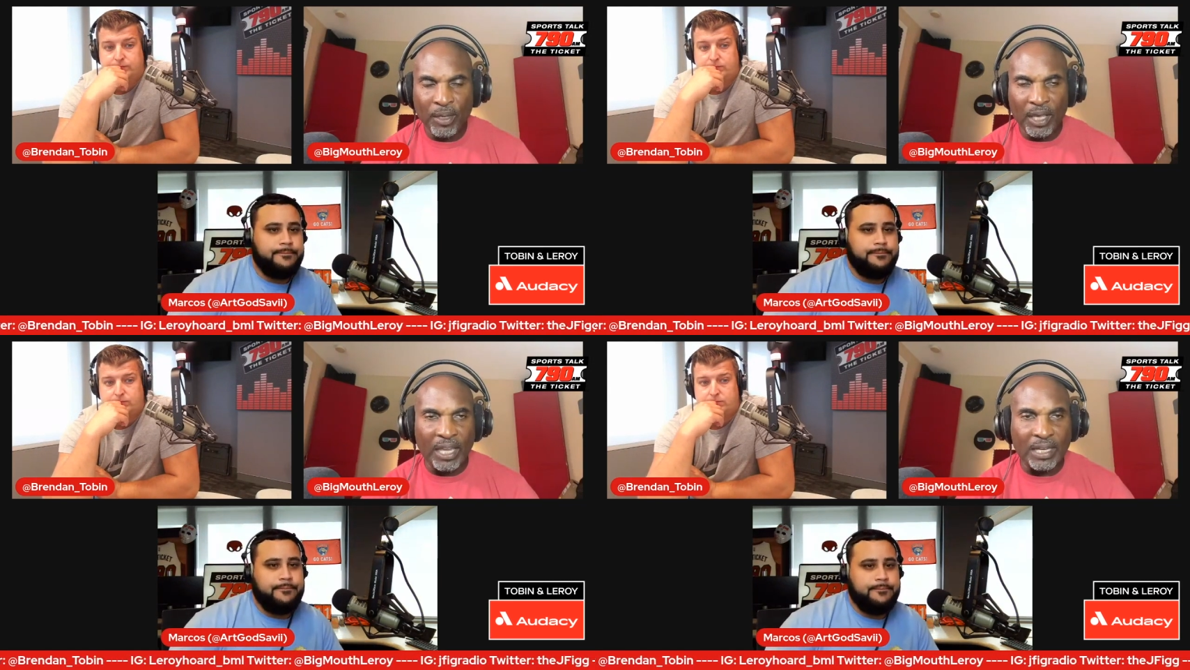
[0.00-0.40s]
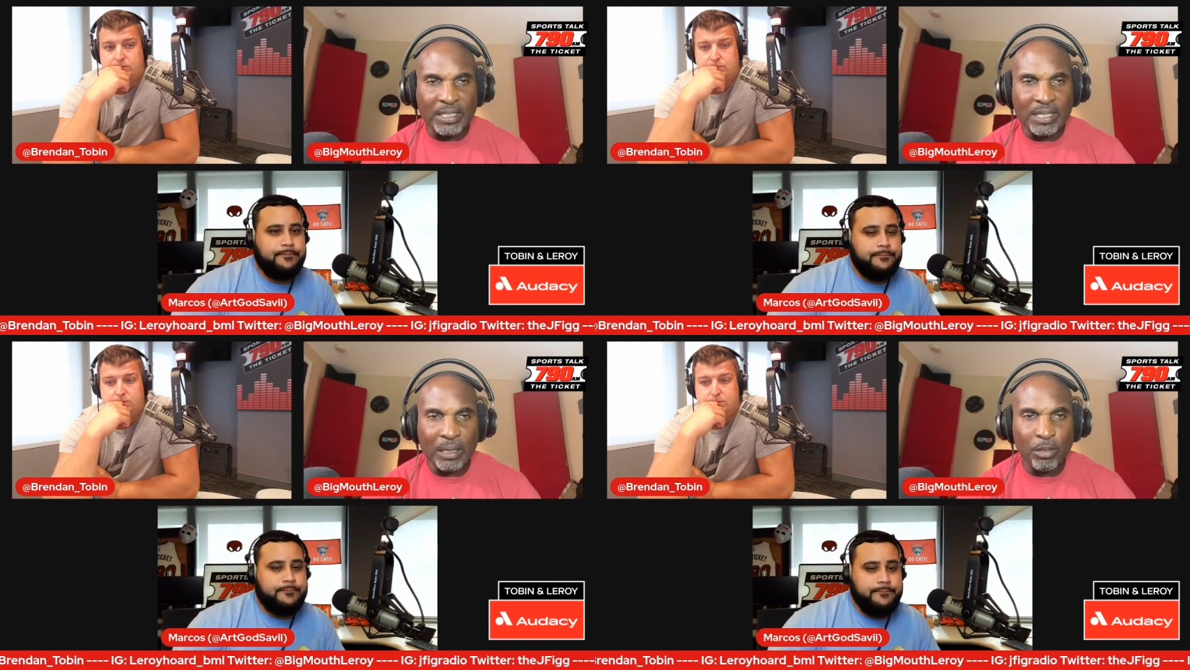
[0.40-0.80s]
Speaker 1: and the
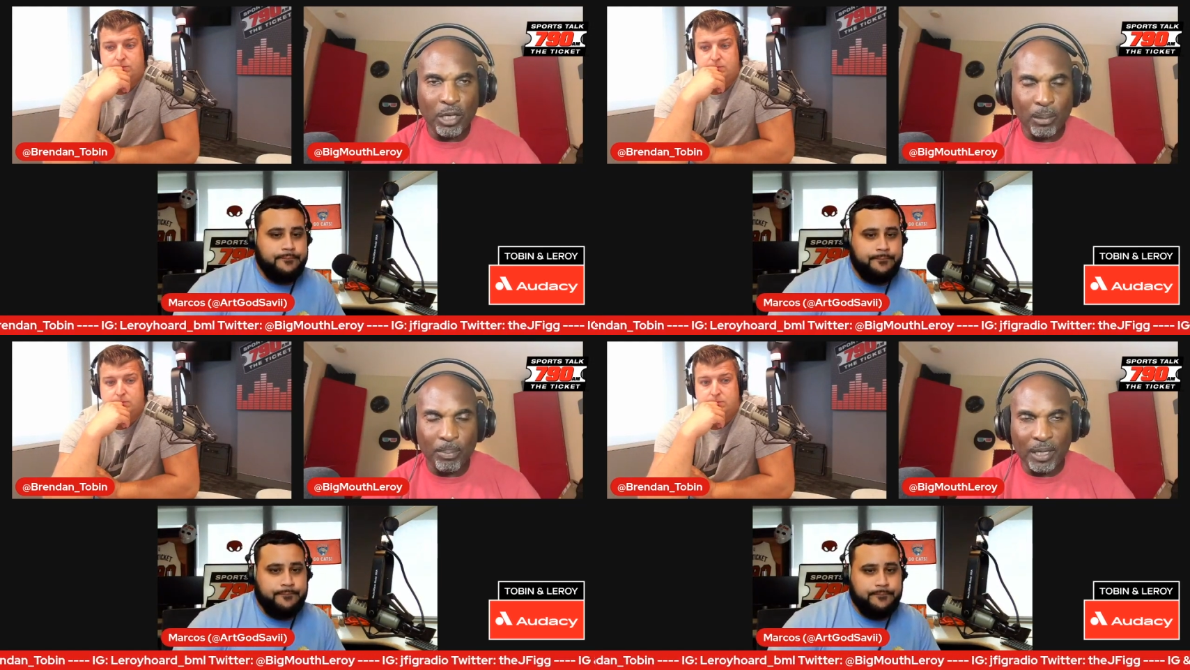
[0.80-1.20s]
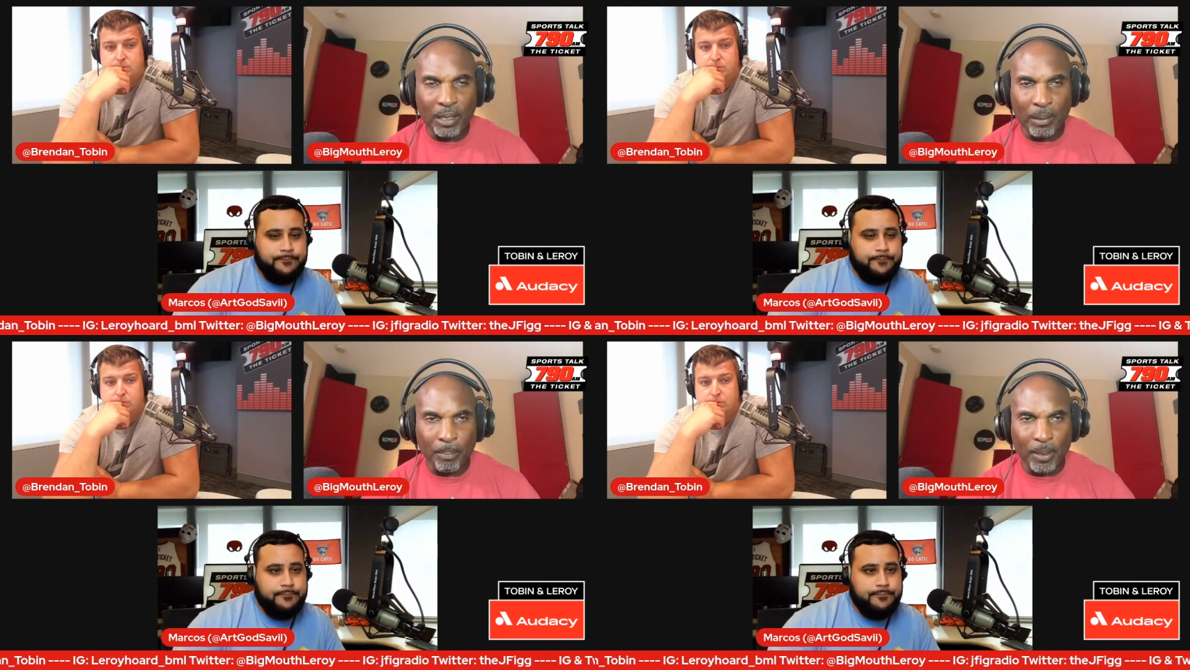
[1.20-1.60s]
team could have been in
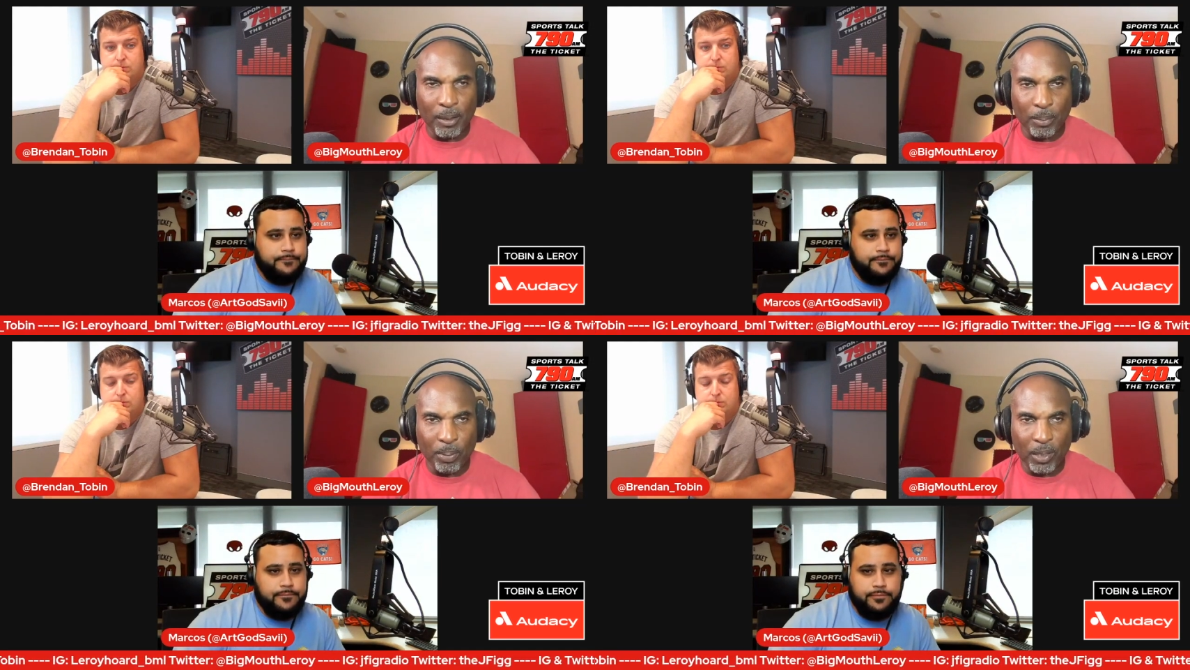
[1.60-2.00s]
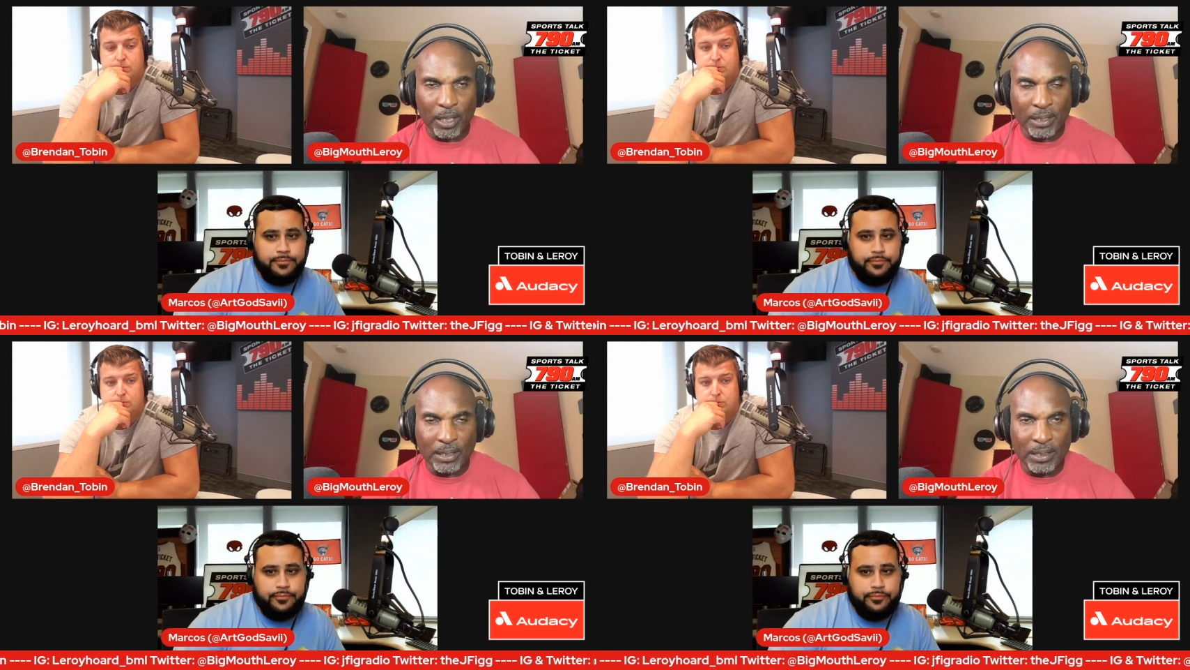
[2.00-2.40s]
a better
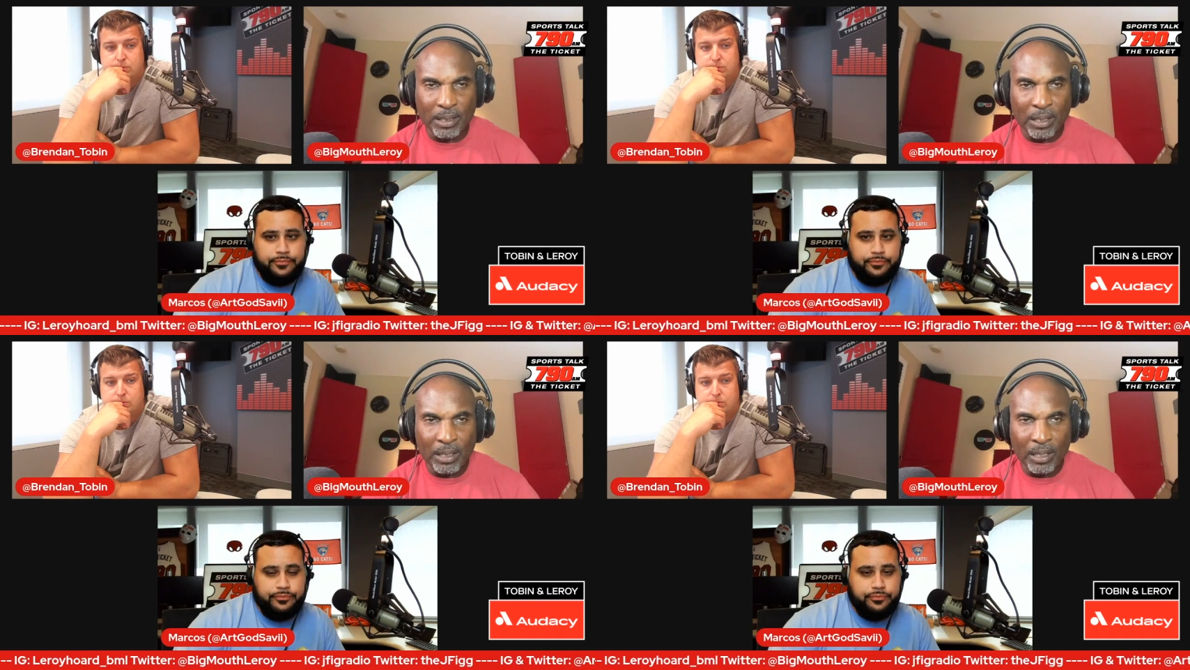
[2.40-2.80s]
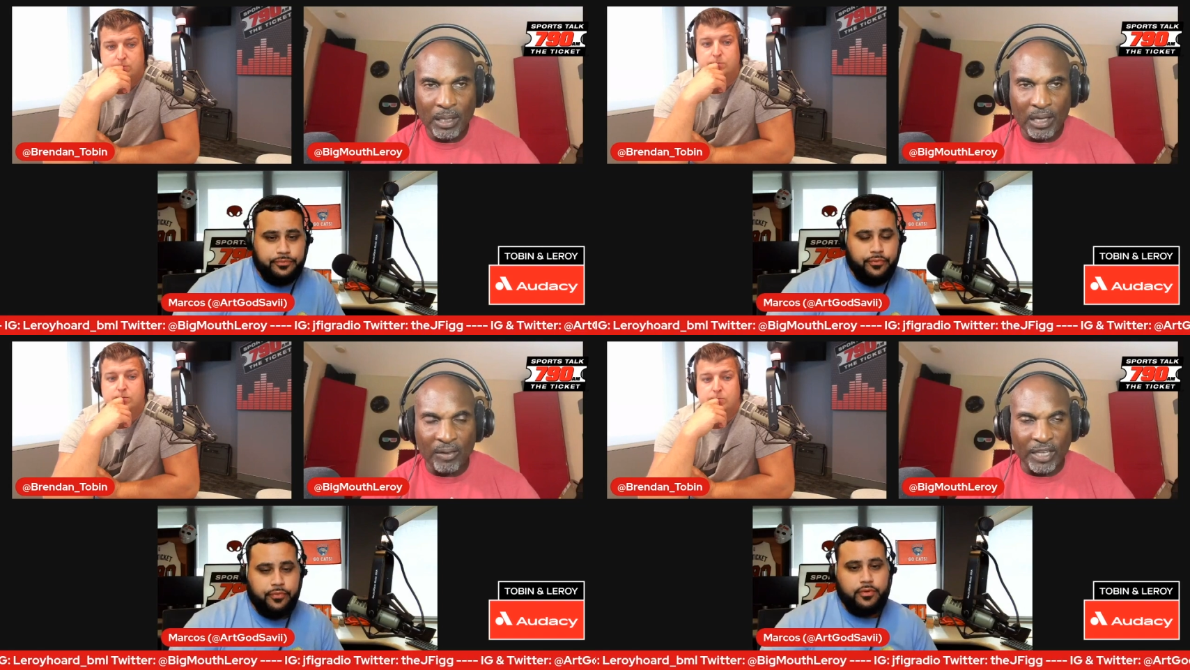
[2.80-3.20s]
place
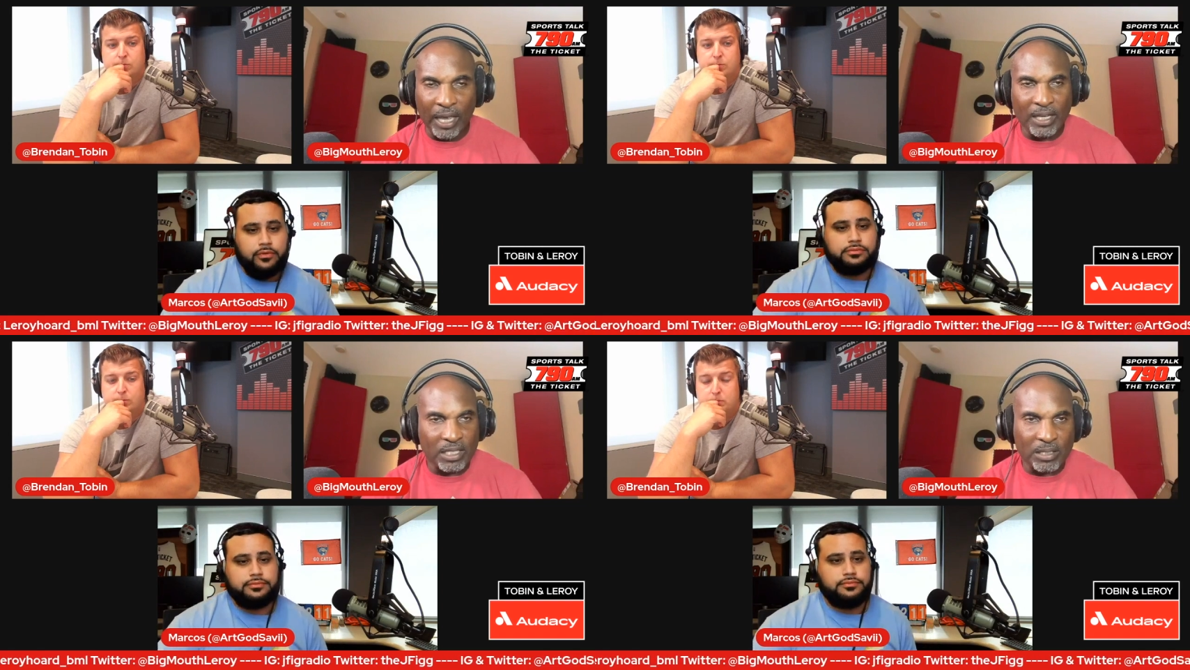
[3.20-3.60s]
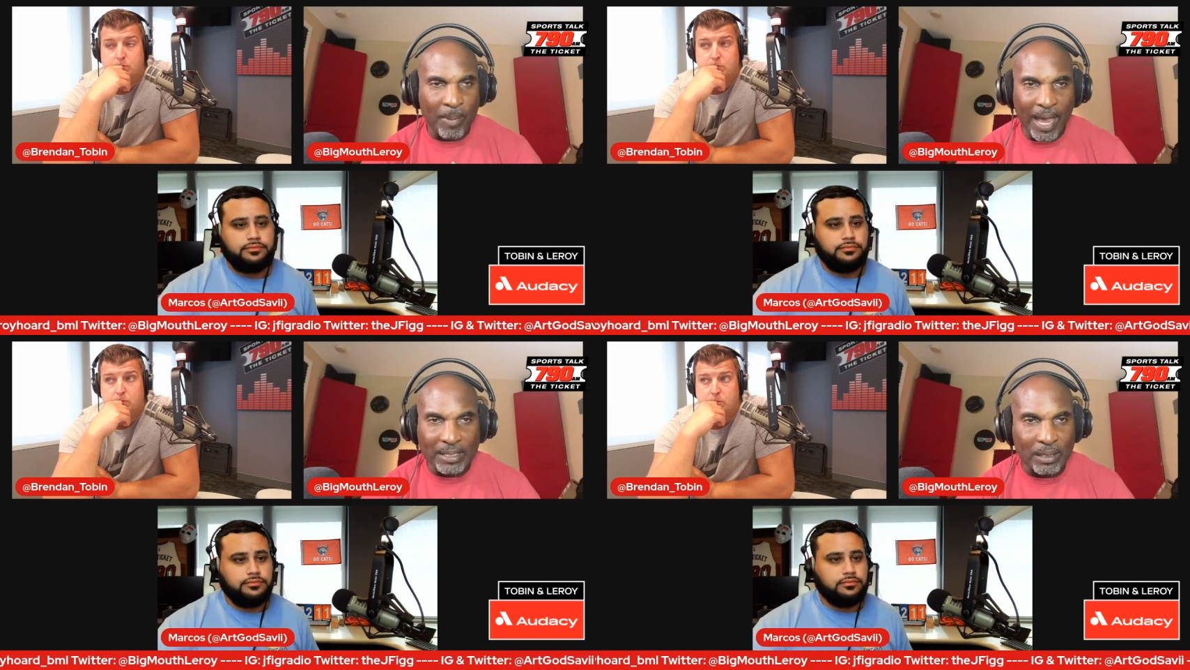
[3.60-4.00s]
mm. if they had just
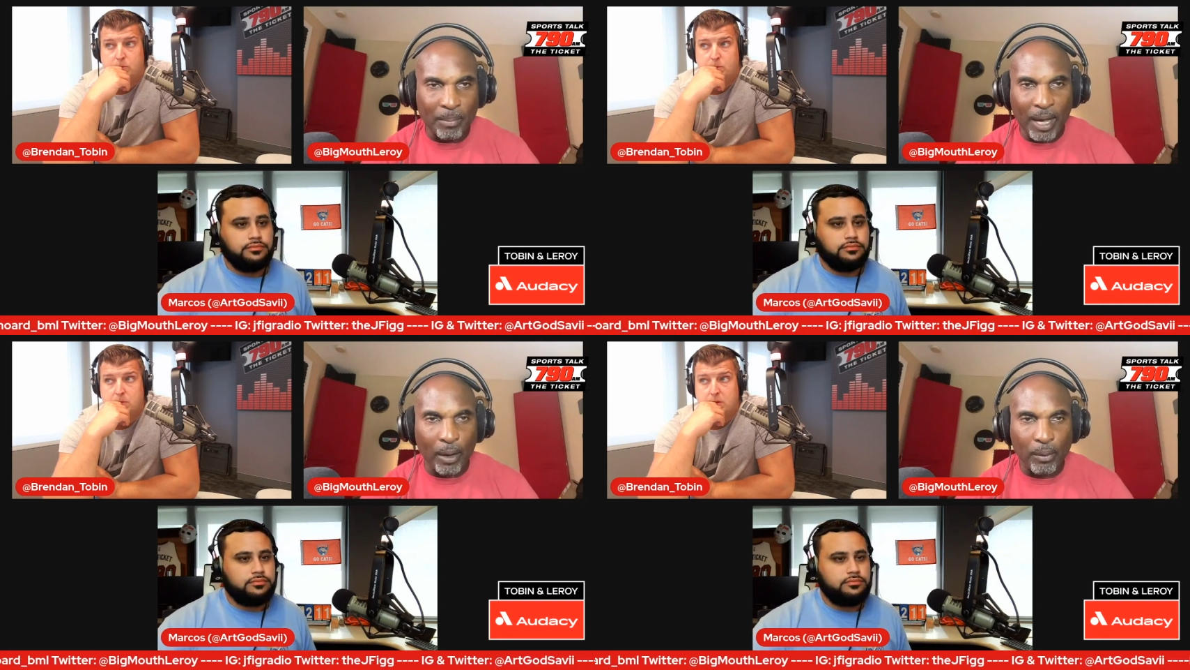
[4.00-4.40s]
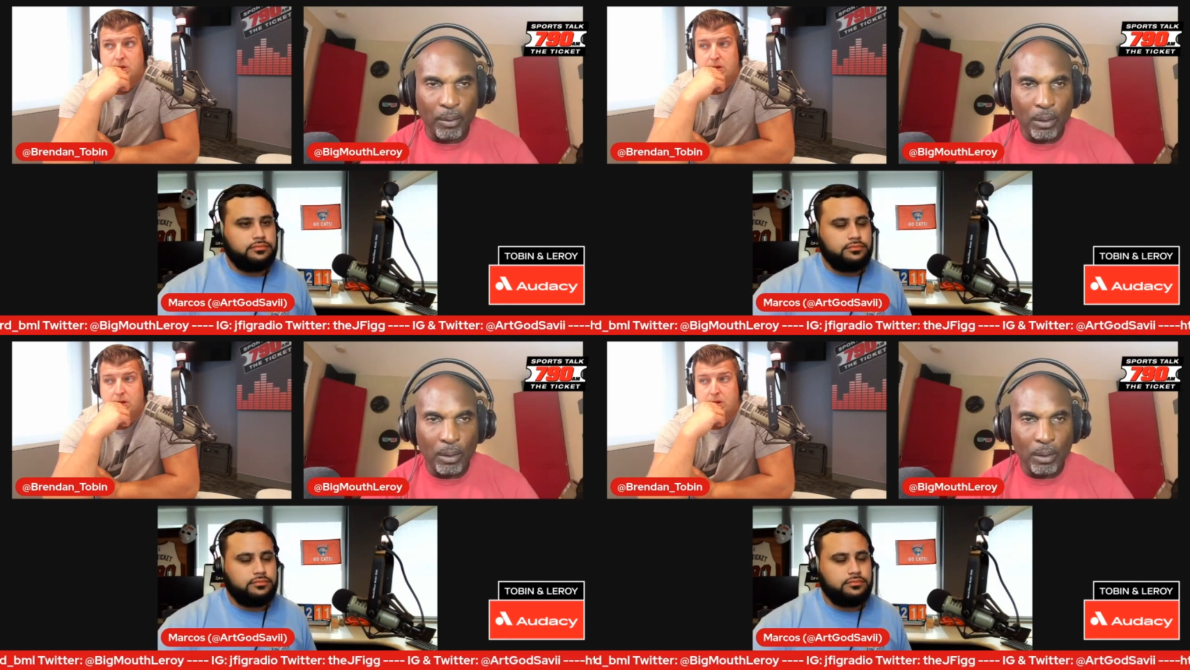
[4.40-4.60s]
maxed him out.